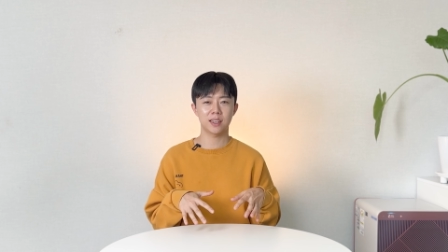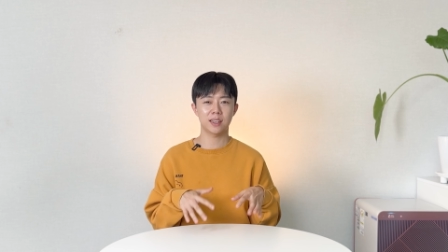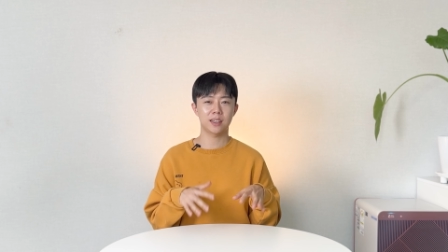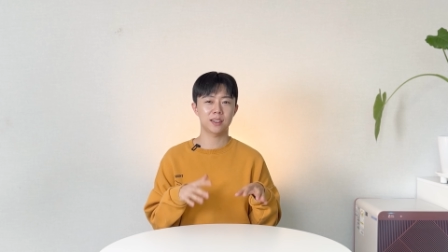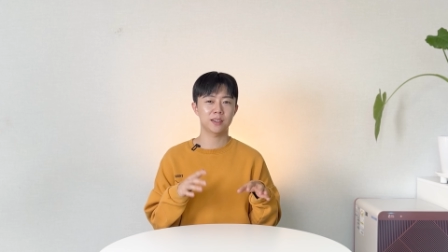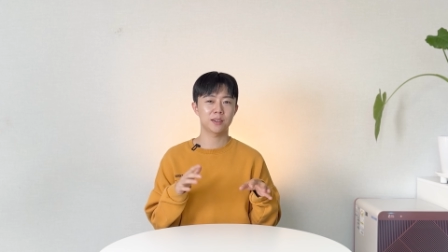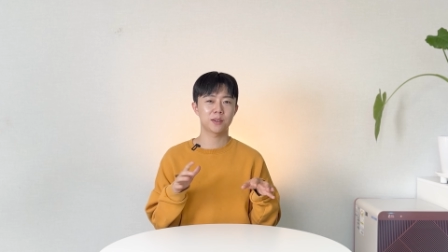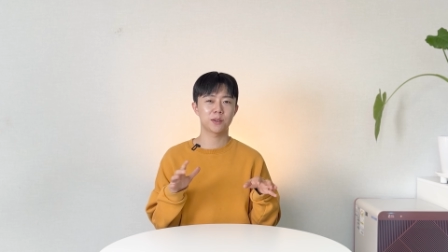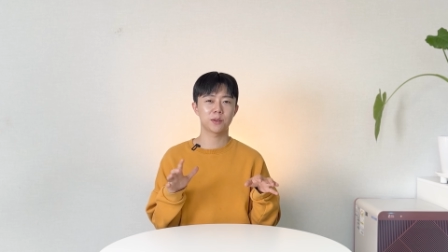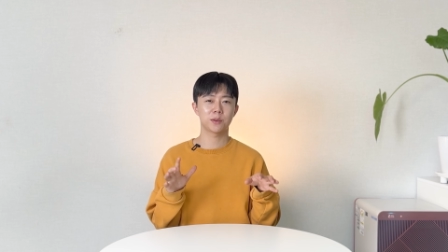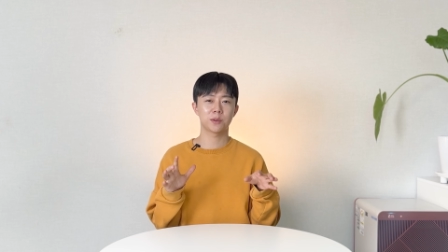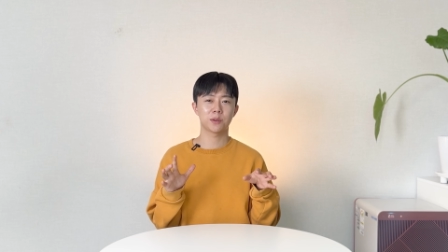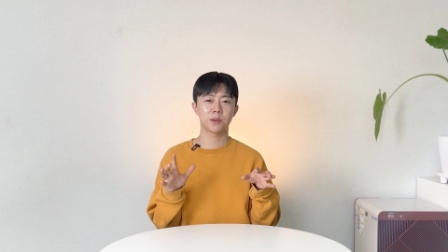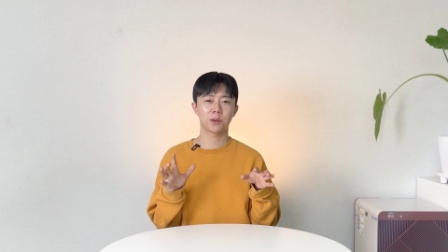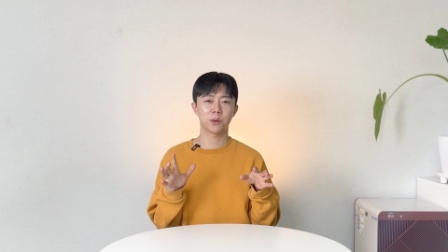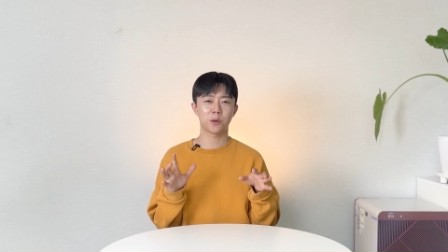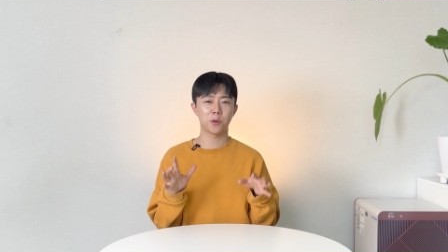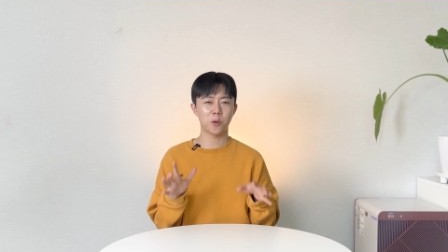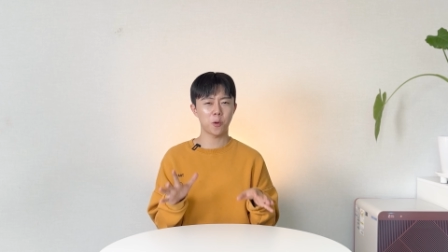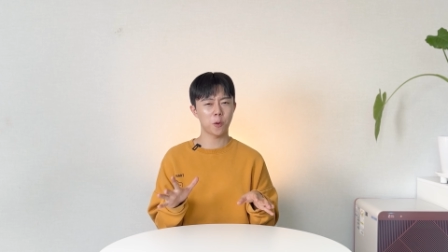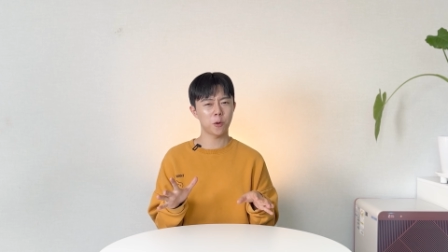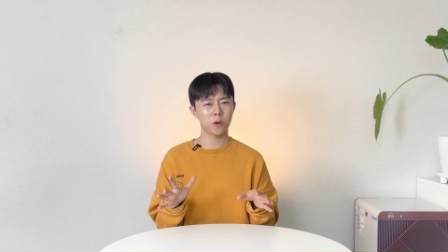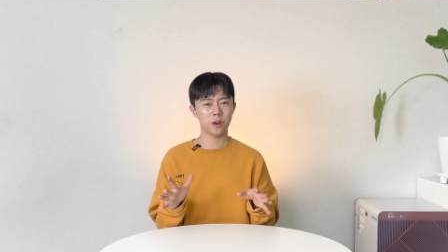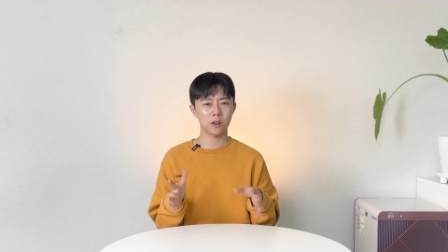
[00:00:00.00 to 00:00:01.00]
into the
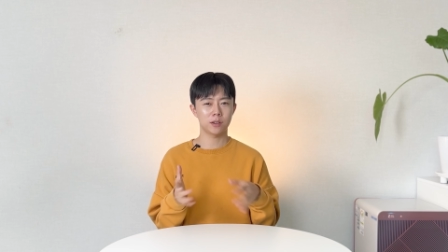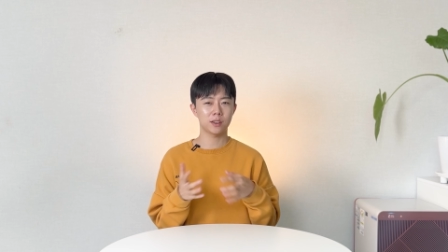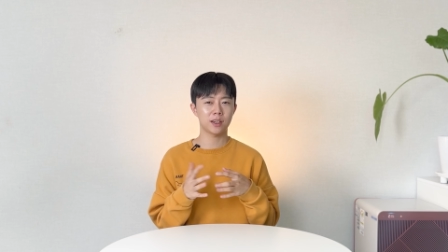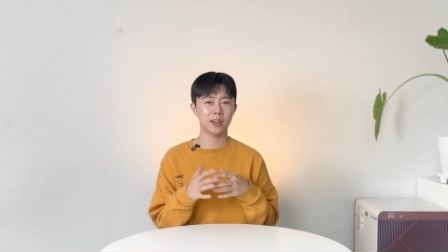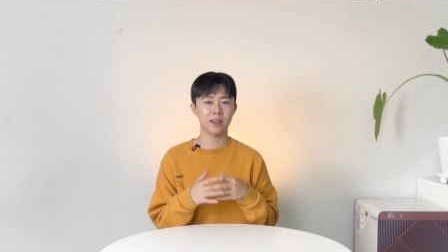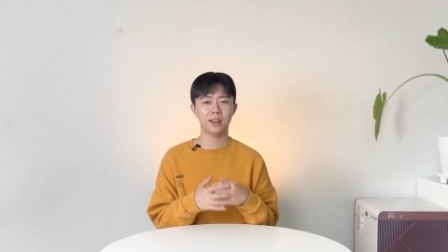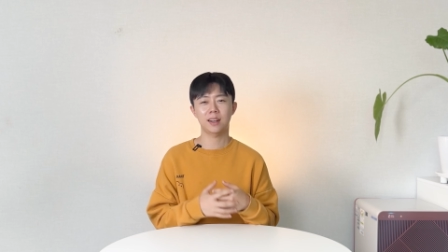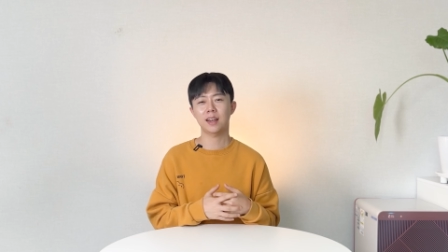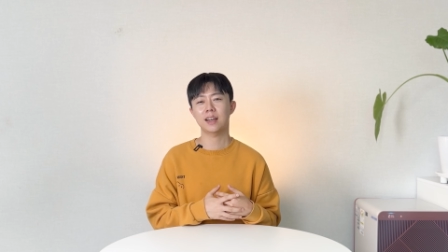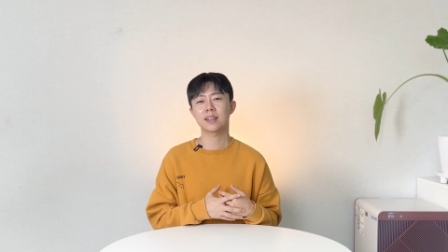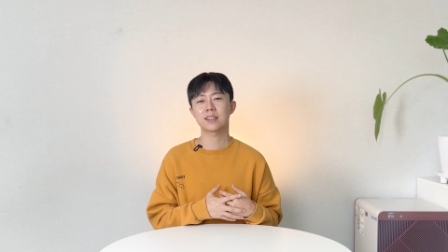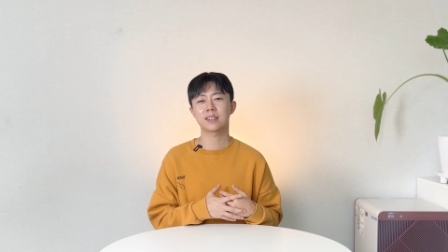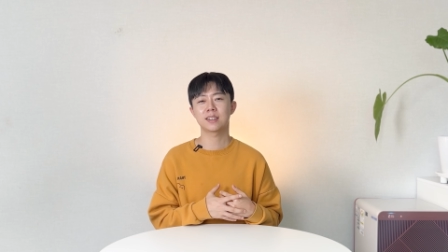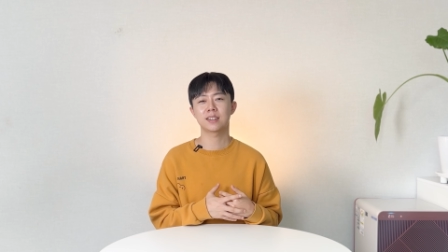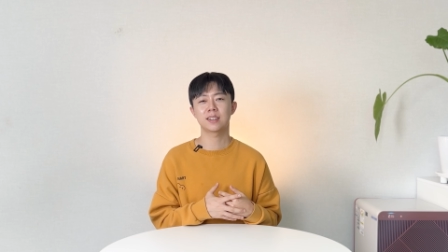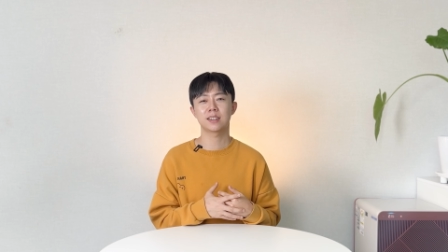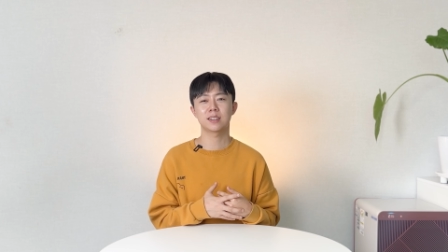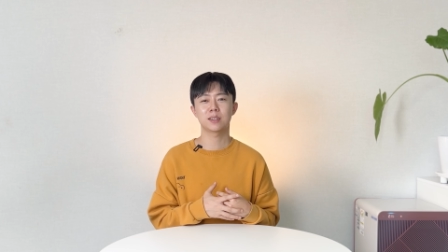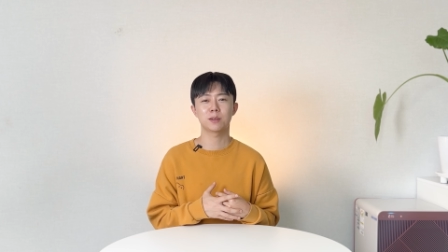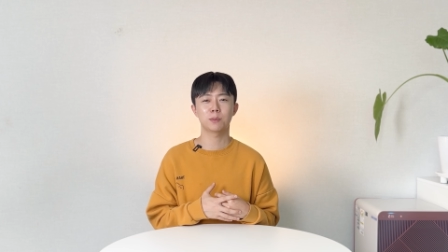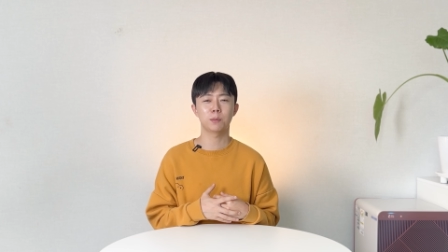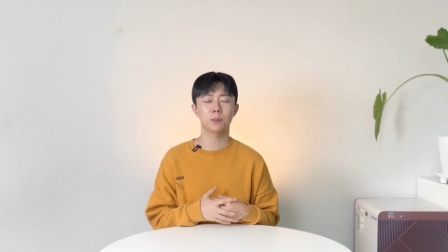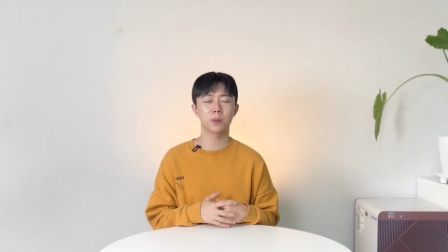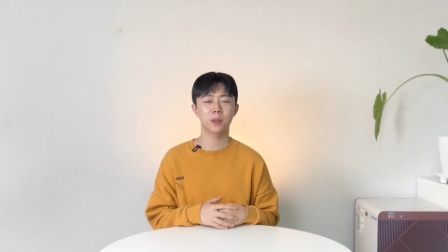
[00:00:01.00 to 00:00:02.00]
Goryeo
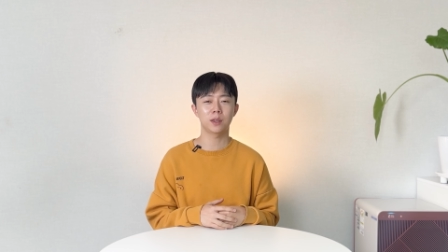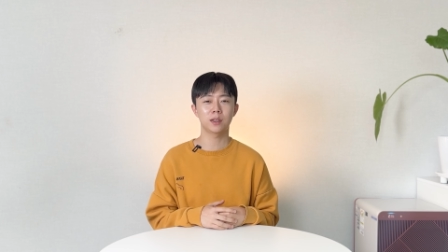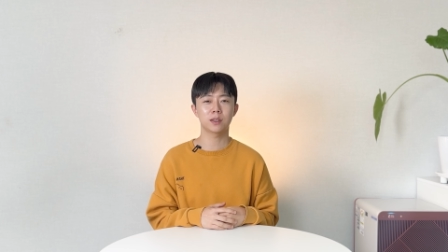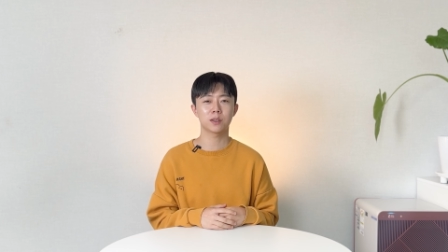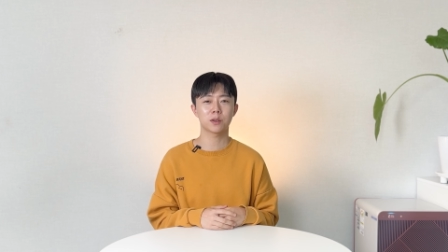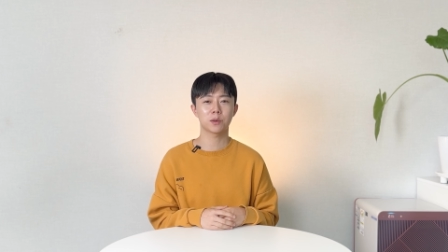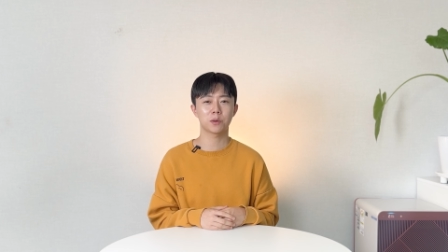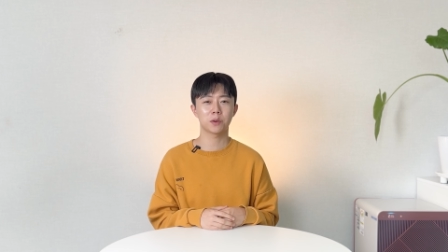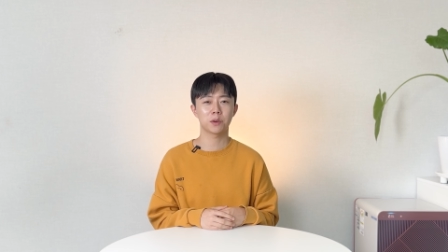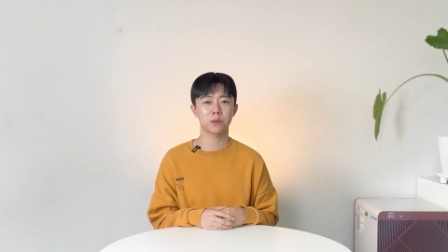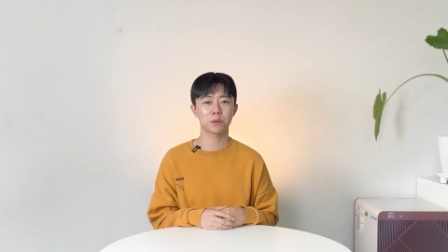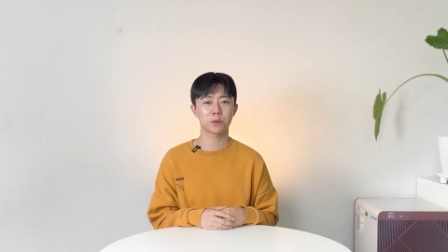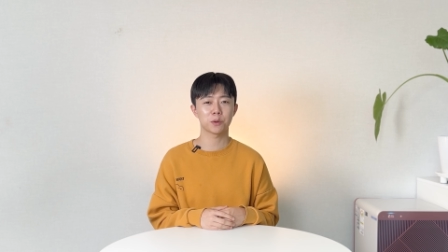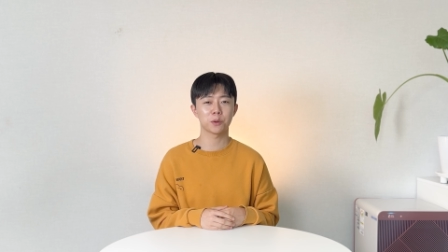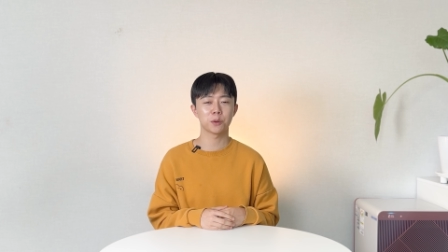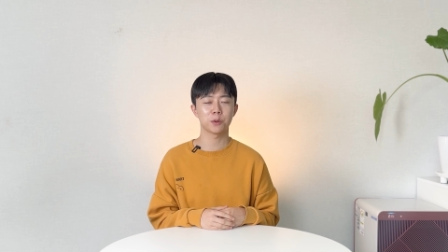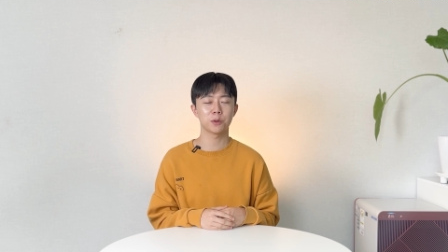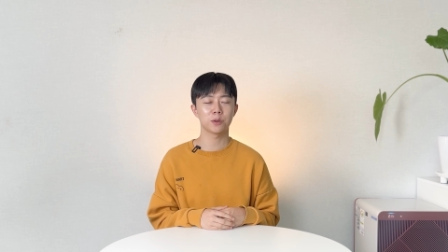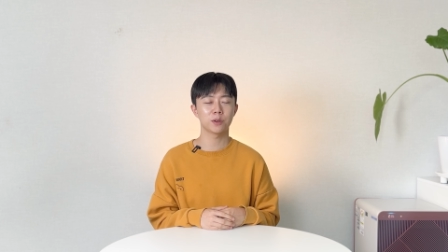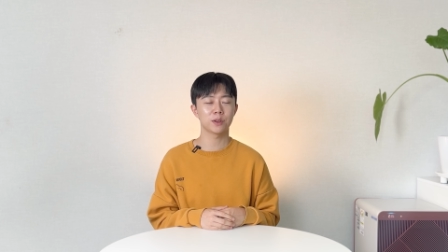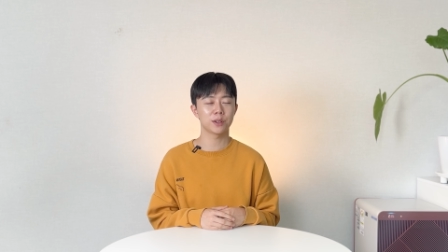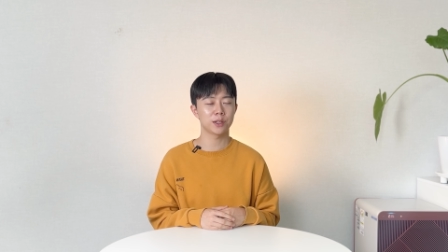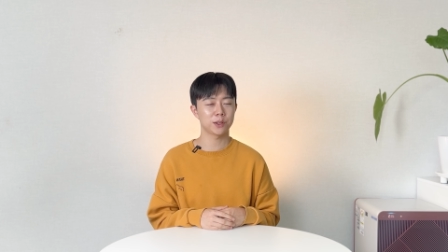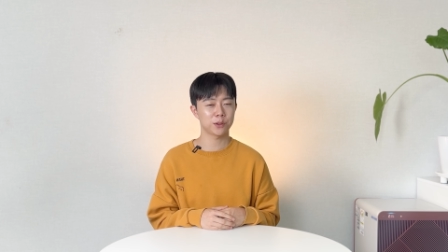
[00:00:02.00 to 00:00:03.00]
dynasty's military
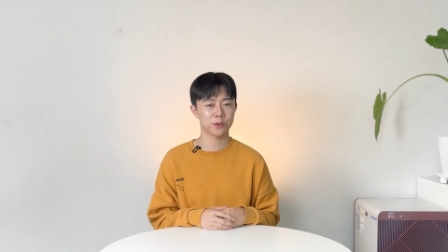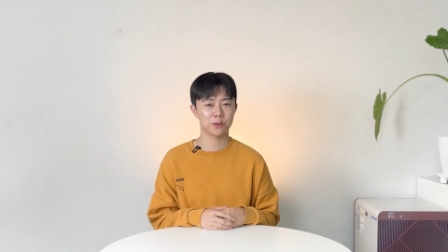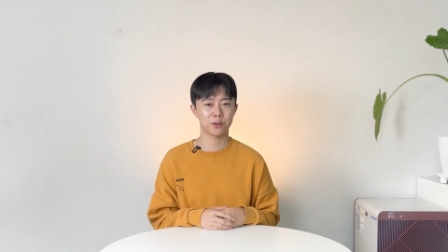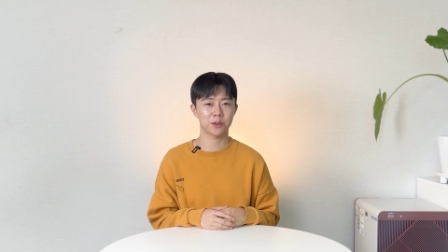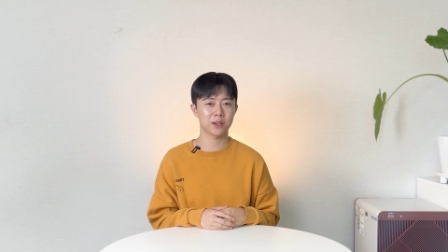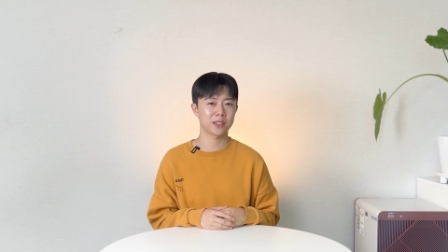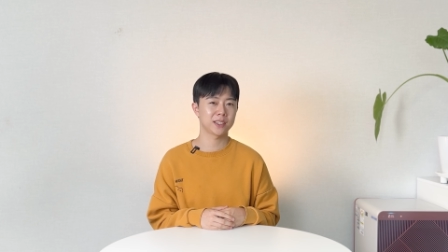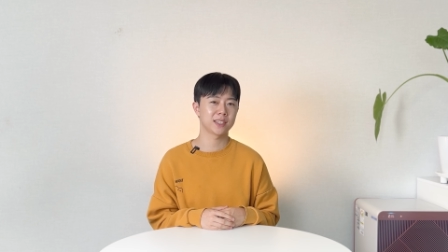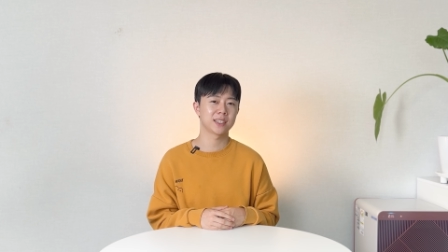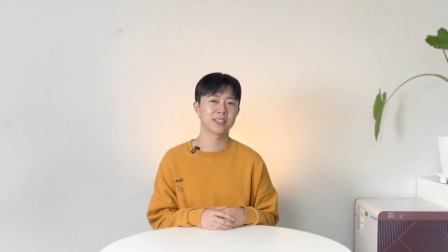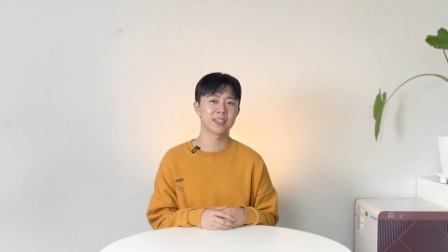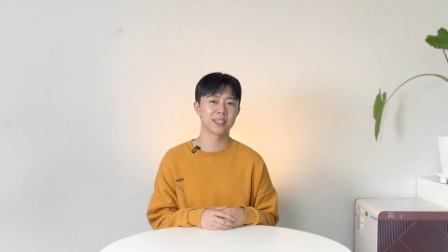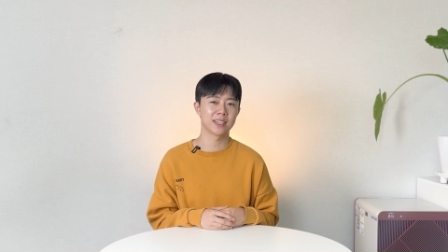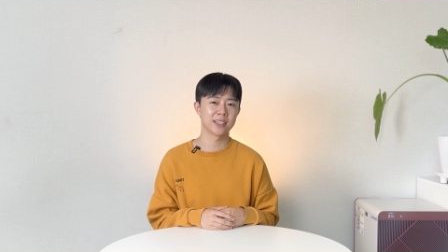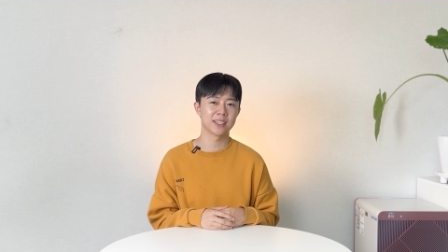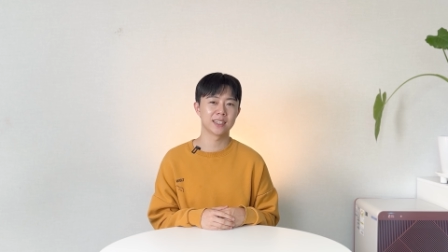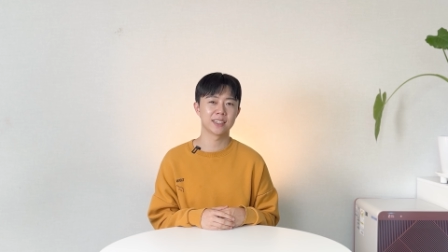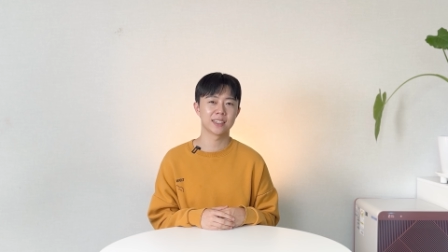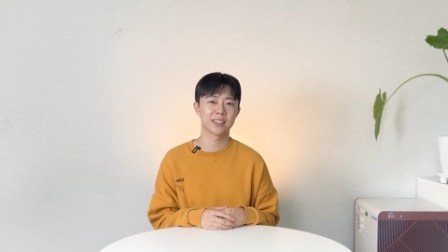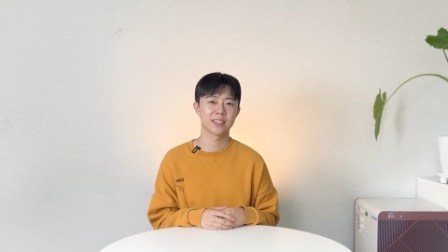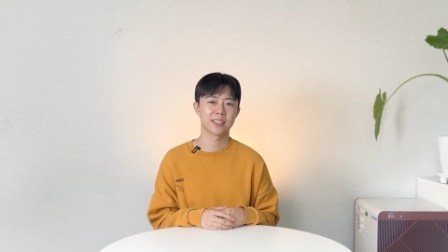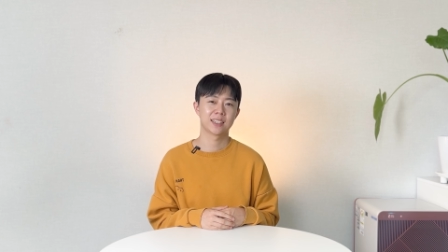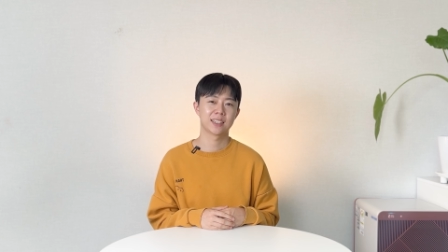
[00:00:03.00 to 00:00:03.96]
rule interesting.